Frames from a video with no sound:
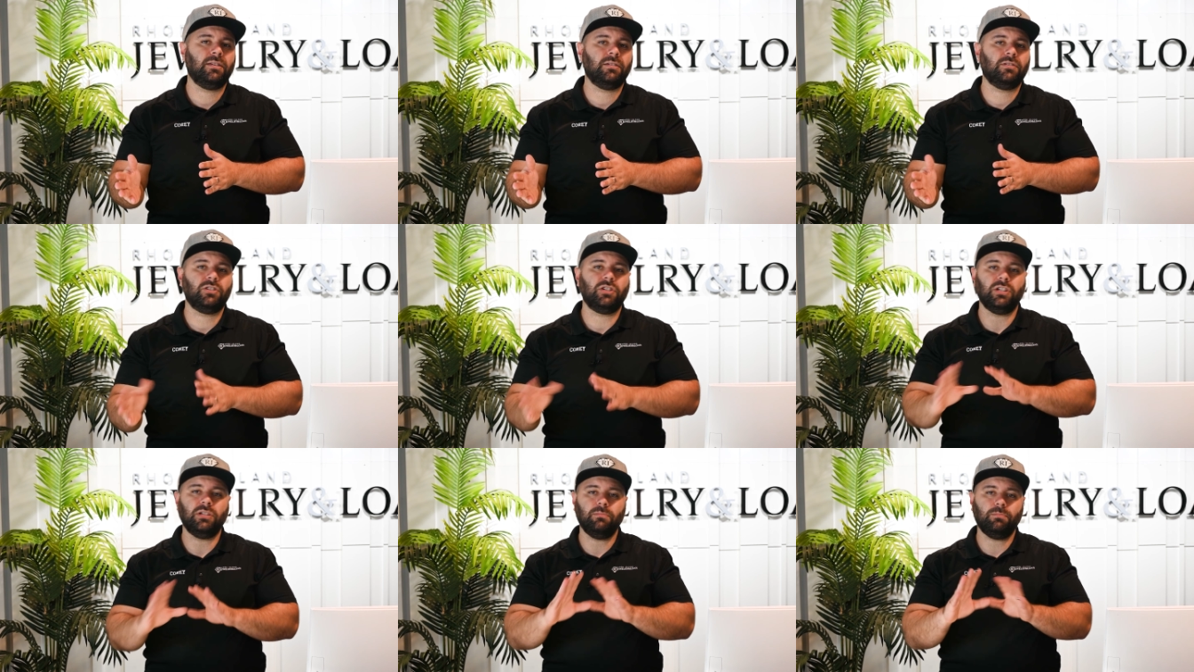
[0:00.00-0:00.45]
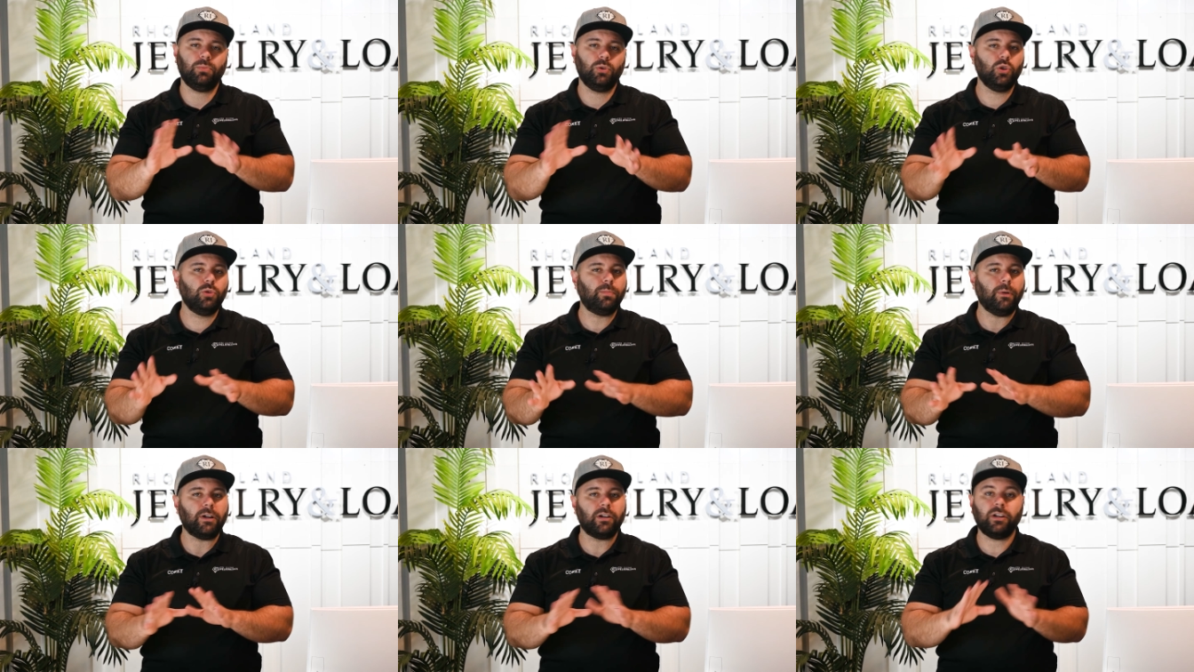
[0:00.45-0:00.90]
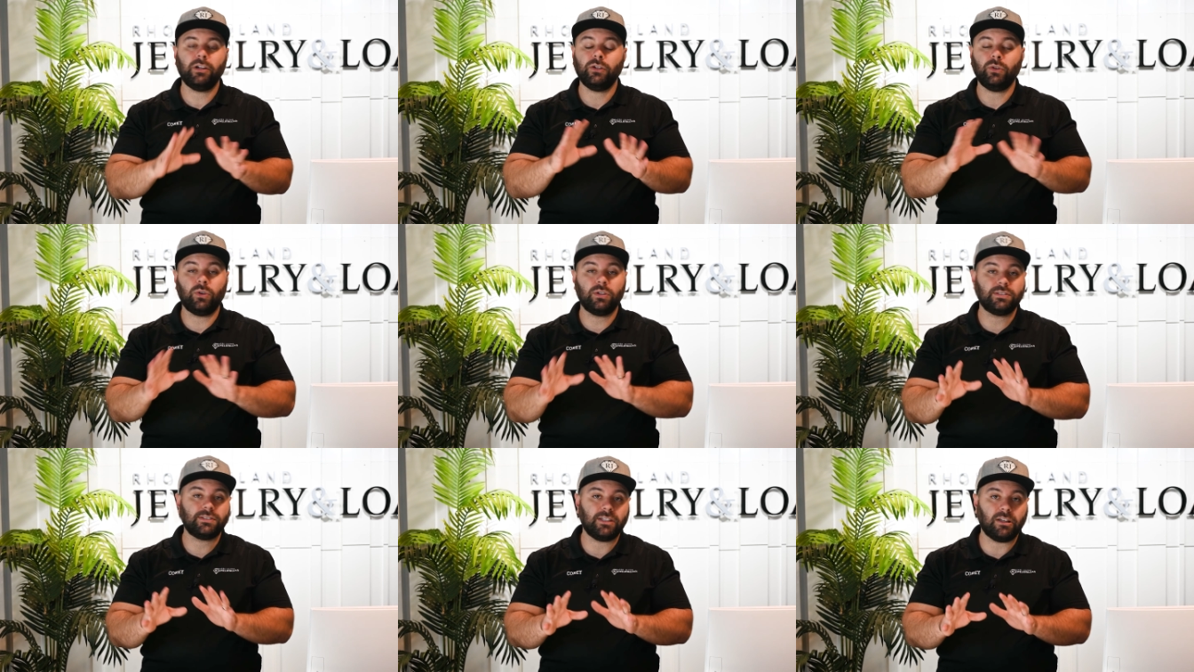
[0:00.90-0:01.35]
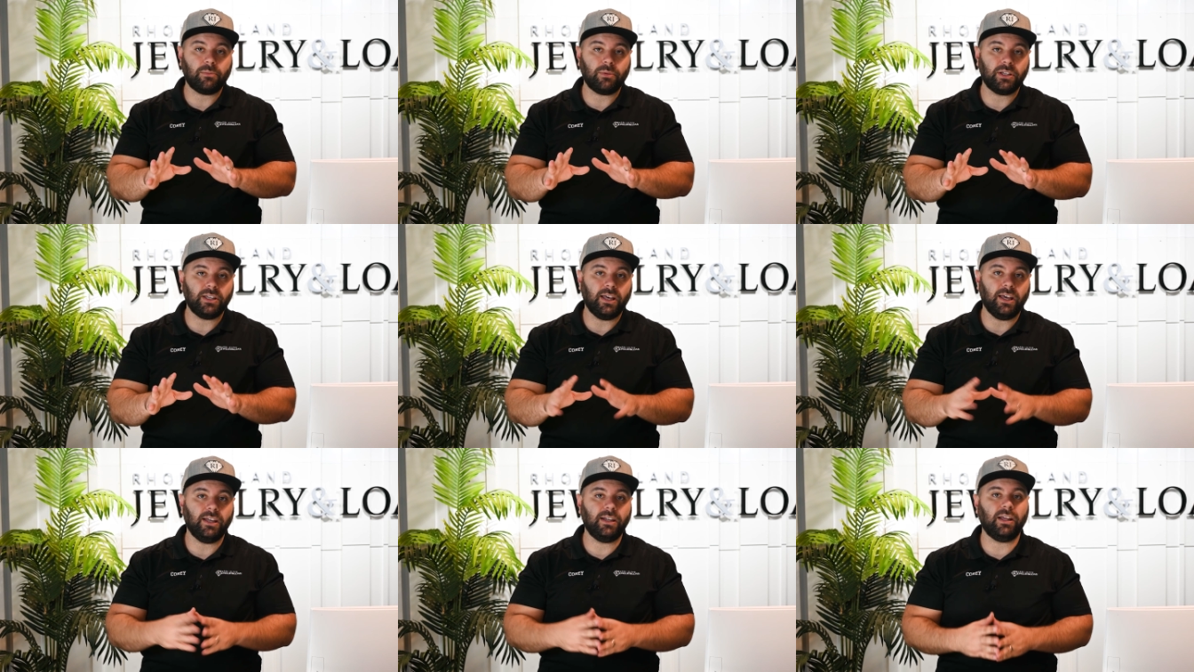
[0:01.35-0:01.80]
She didn't poop on our doorstep
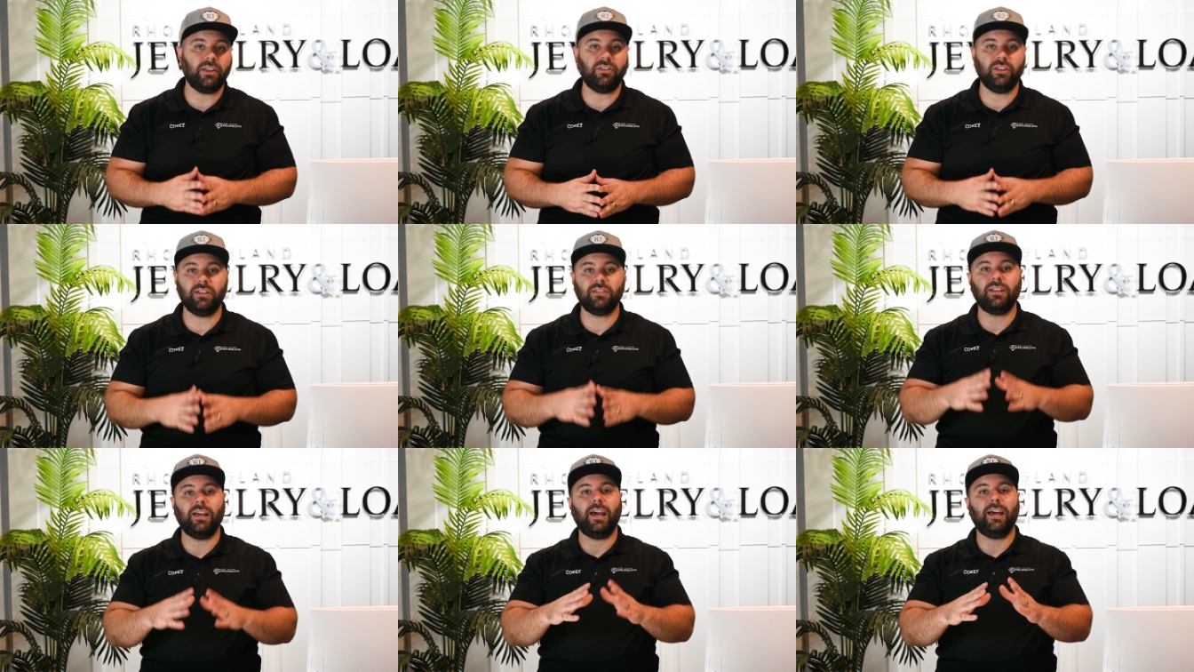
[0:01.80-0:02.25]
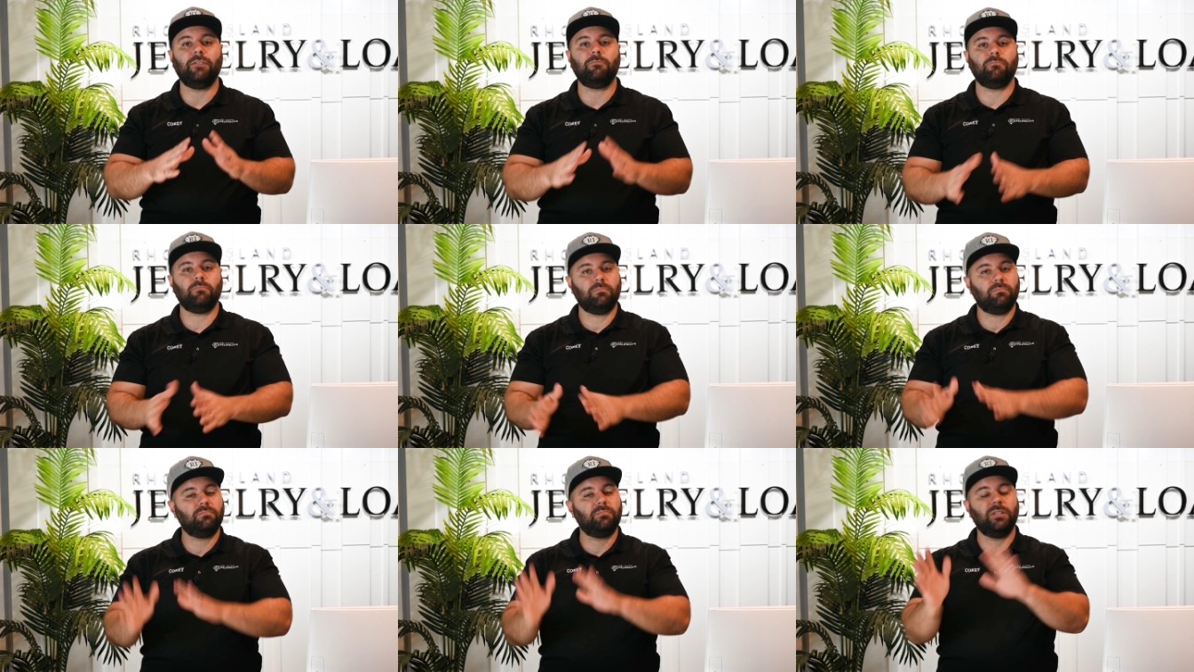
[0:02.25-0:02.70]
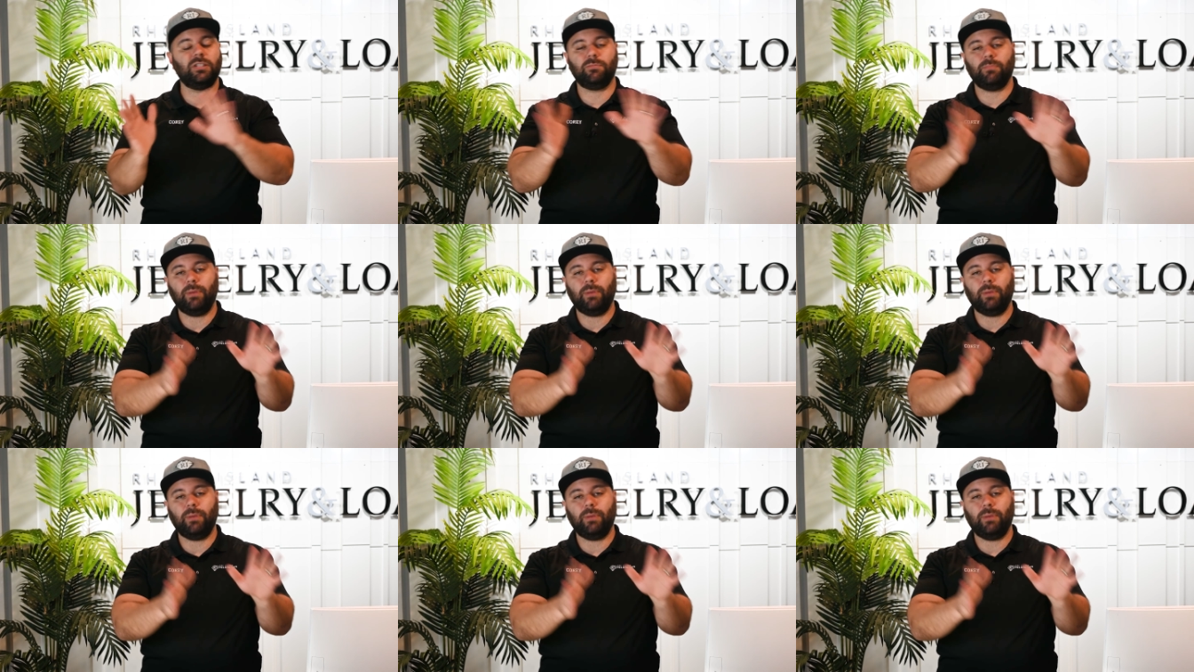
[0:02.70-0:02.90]
again. I think that is